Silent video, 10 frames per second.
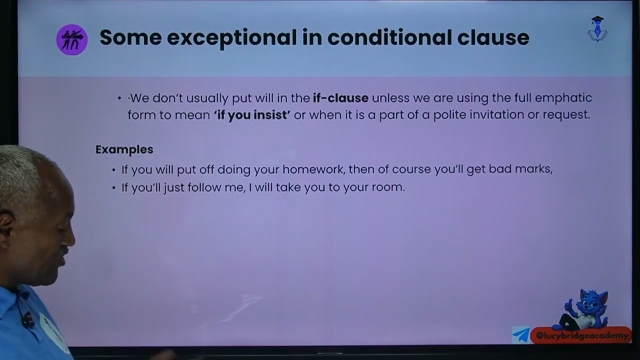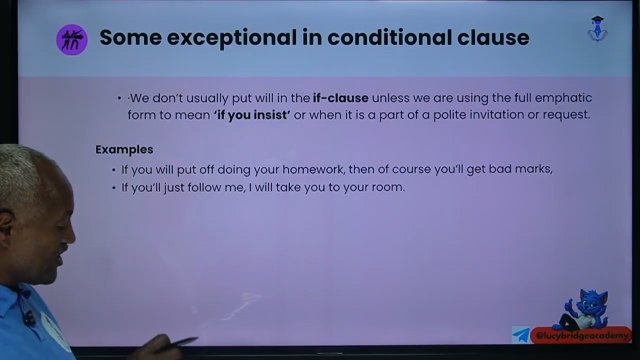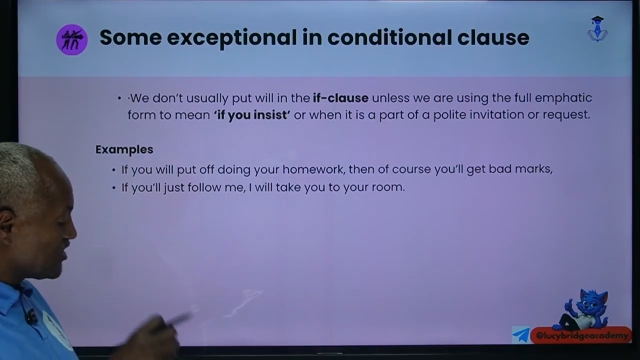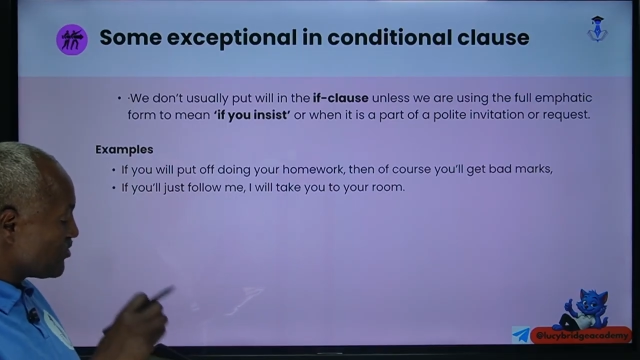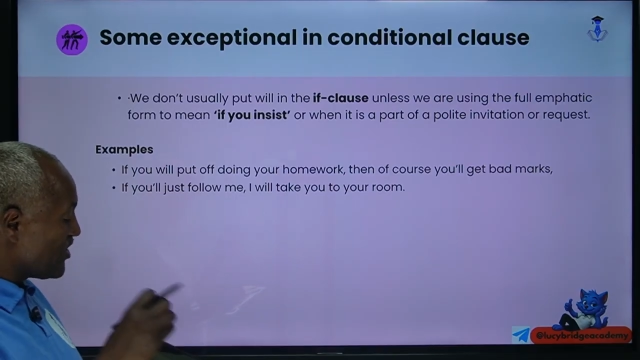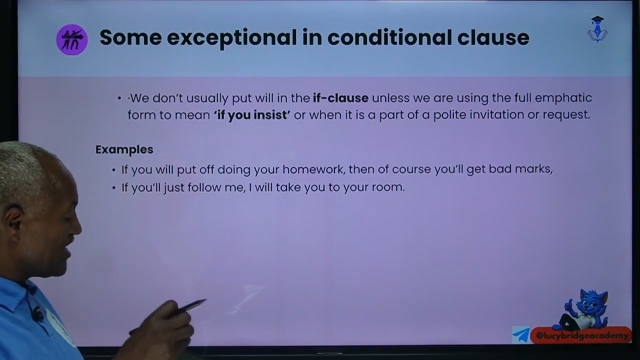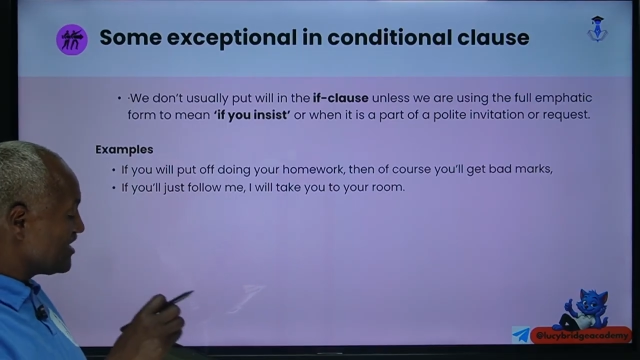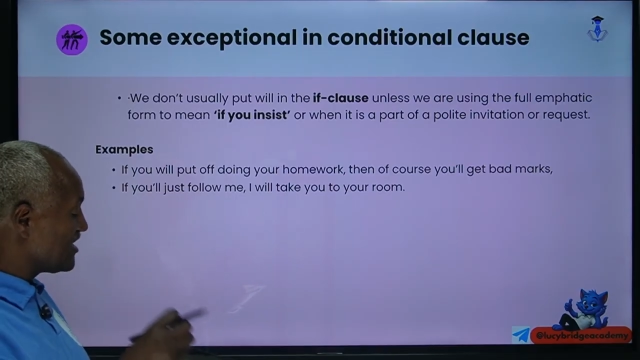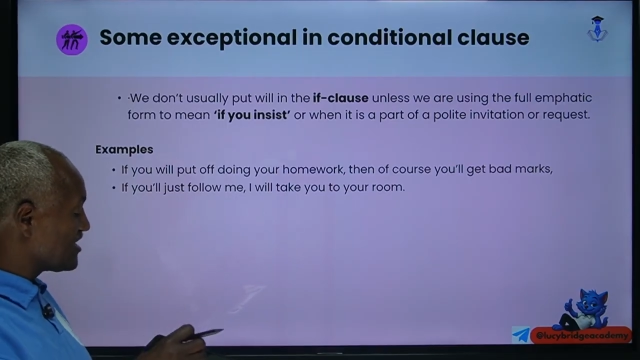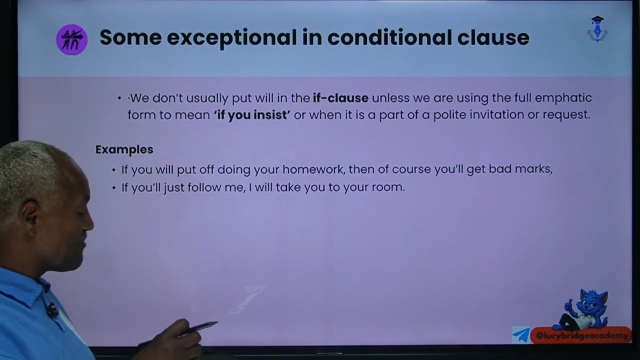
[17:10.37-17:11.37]
or else when it
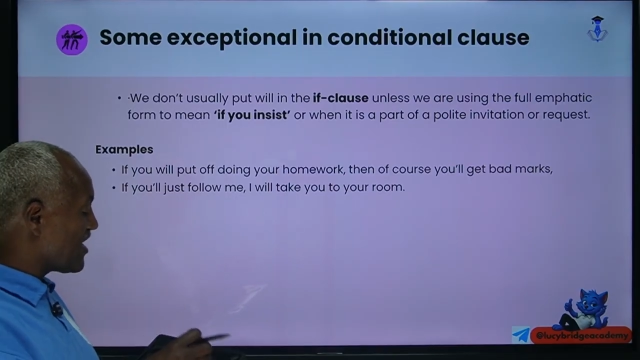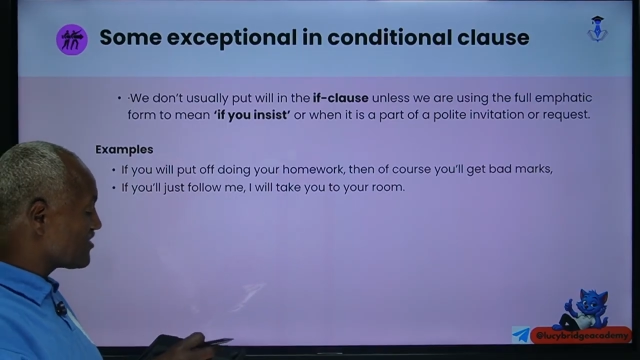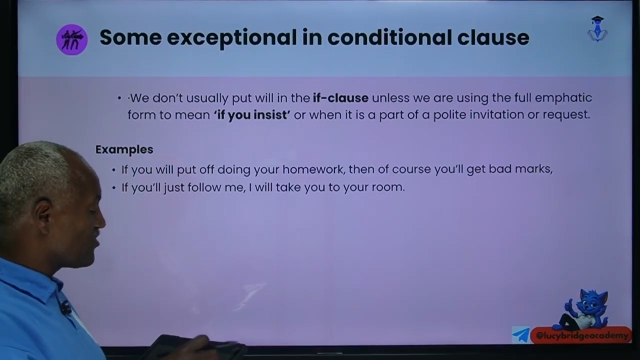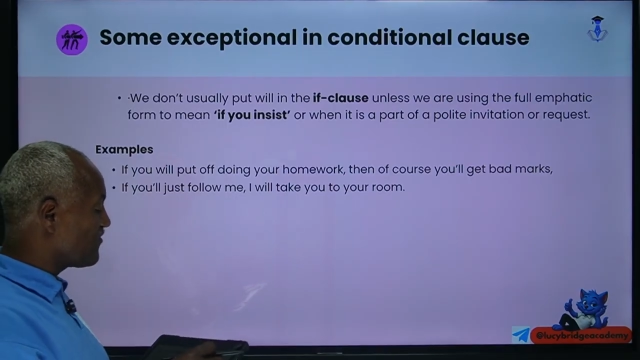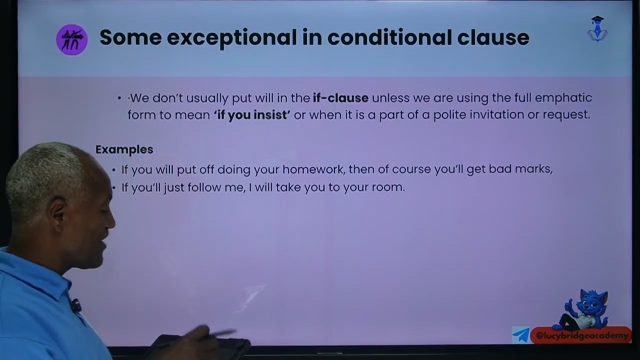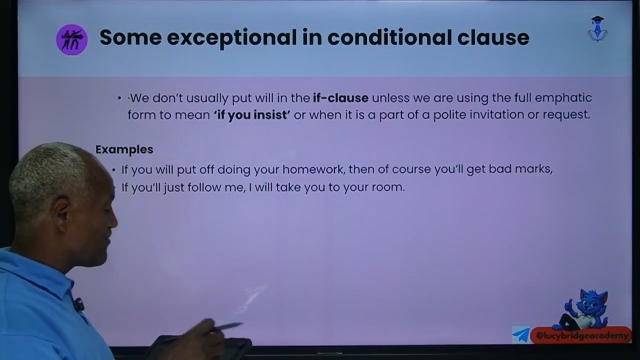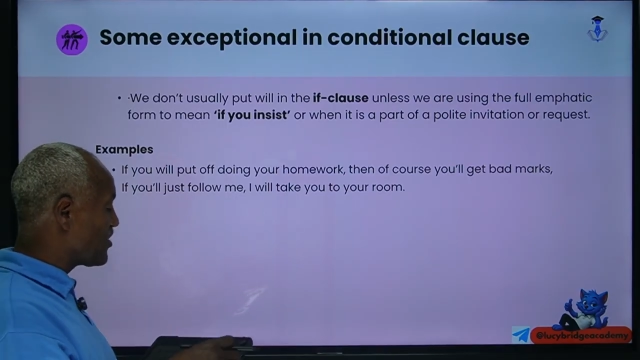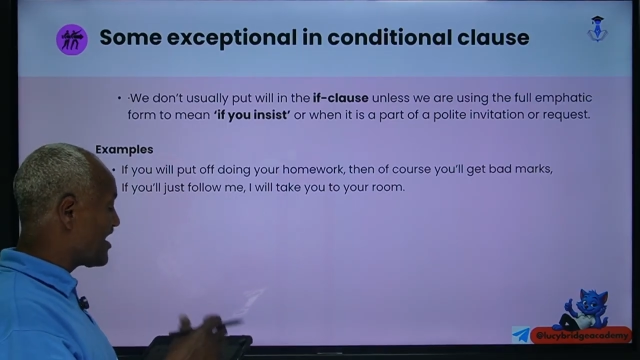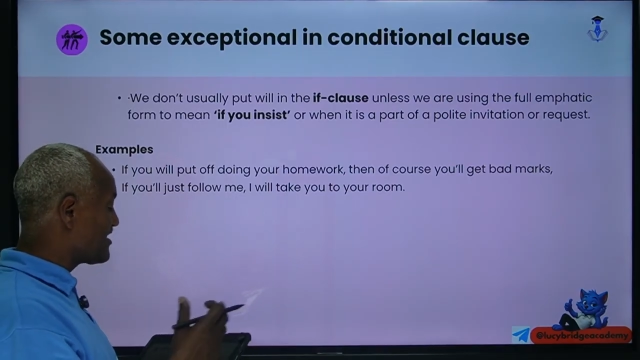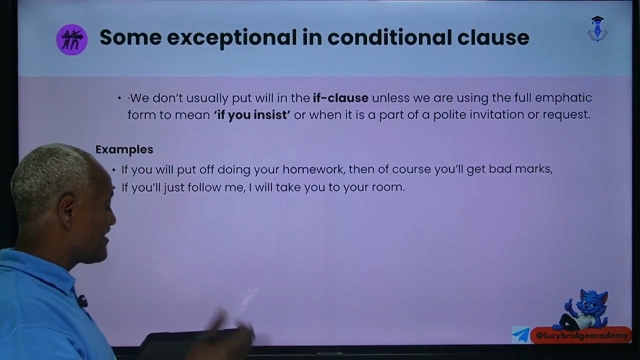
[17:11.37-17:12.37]
is a part of a polite